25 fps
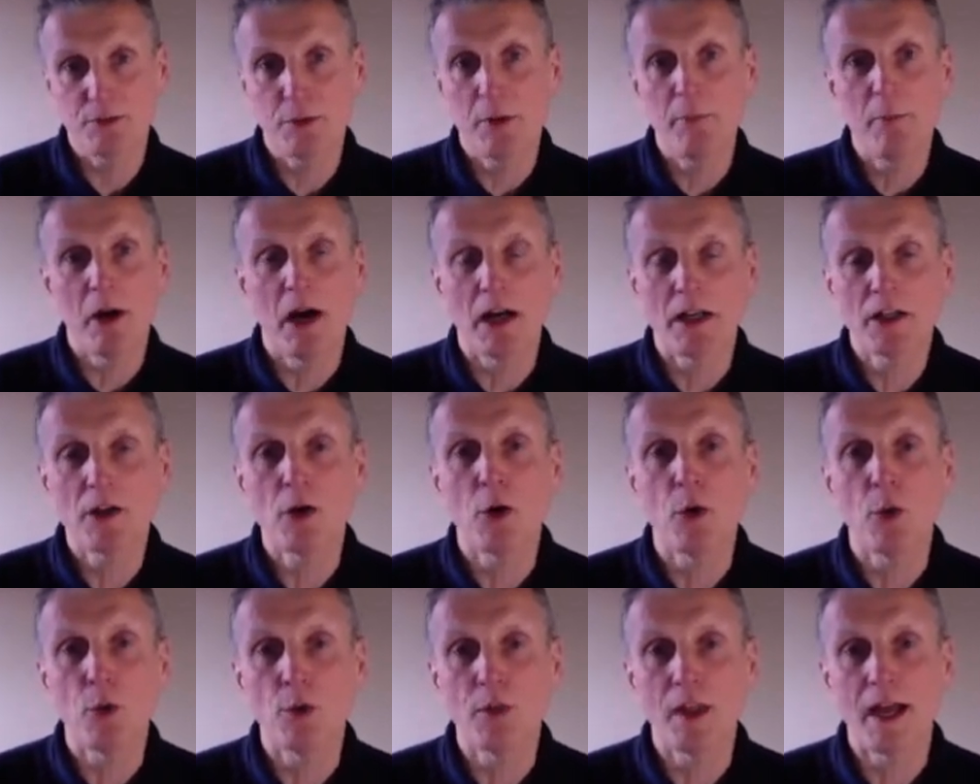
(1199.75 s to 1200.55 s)
We might
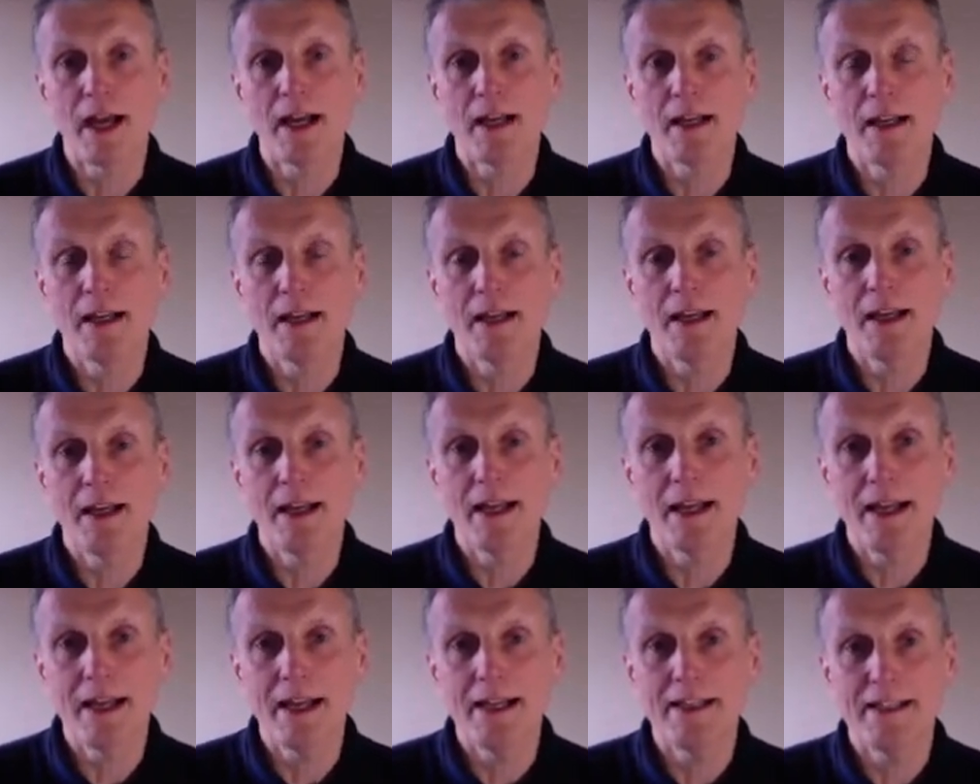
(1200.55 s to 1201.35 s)
call that
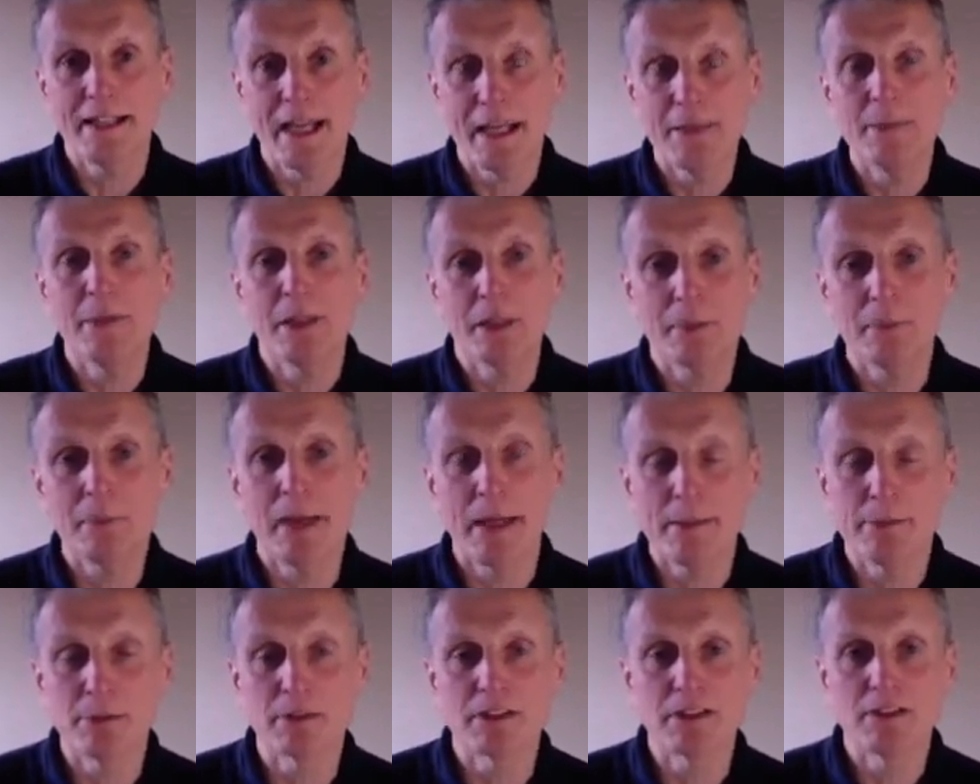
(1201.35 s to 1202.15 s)
enabling
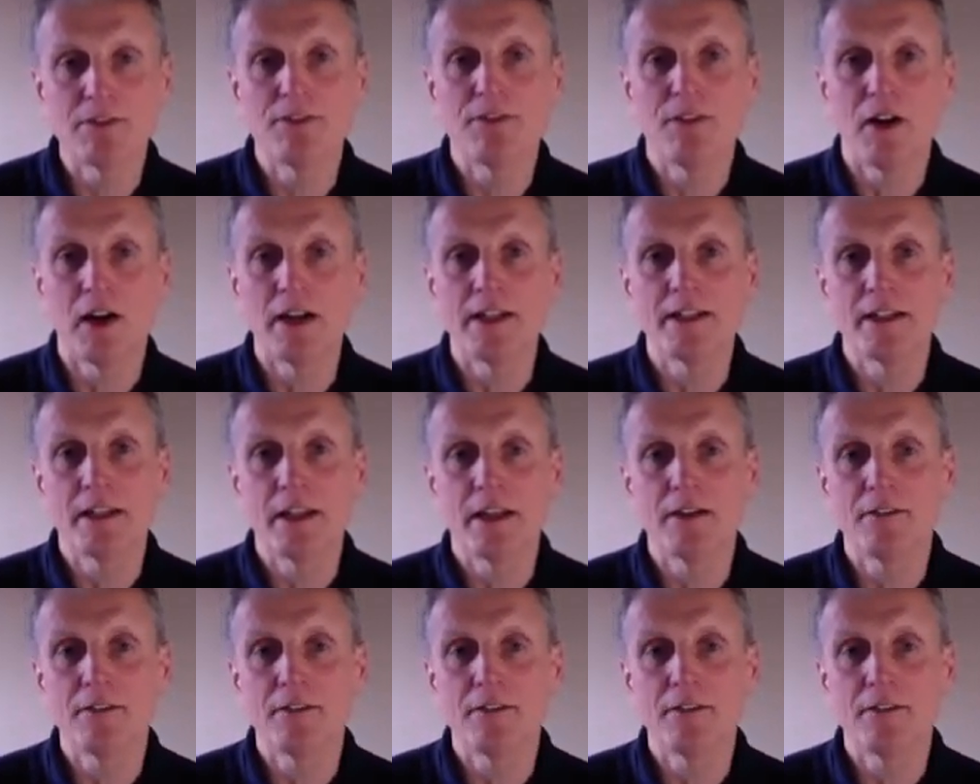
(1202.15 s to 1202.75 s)
people to find their